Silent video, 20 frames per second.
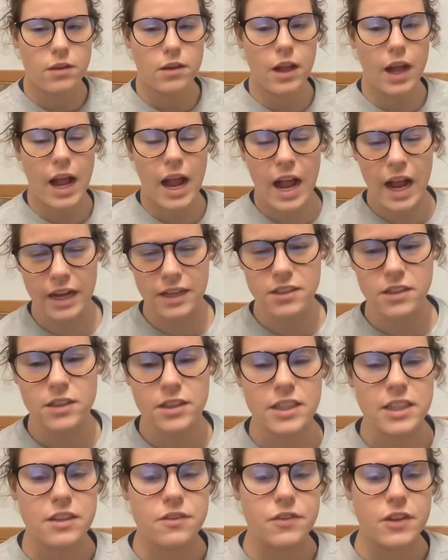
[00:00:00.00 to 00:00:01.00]
and
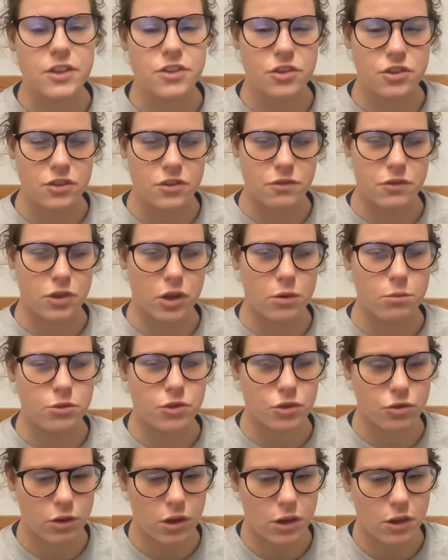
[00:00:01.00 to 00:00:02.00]
The Adventures of Tom
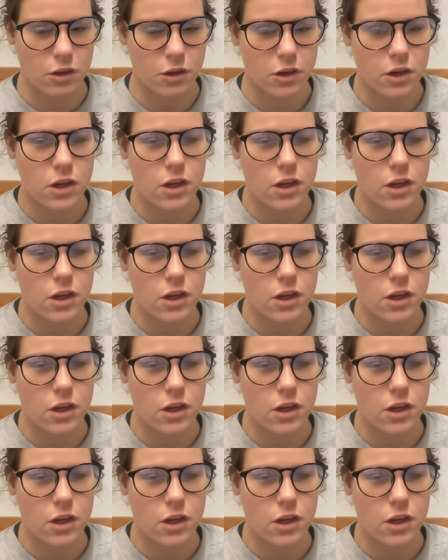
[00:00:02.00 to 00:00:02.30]
Sawyer,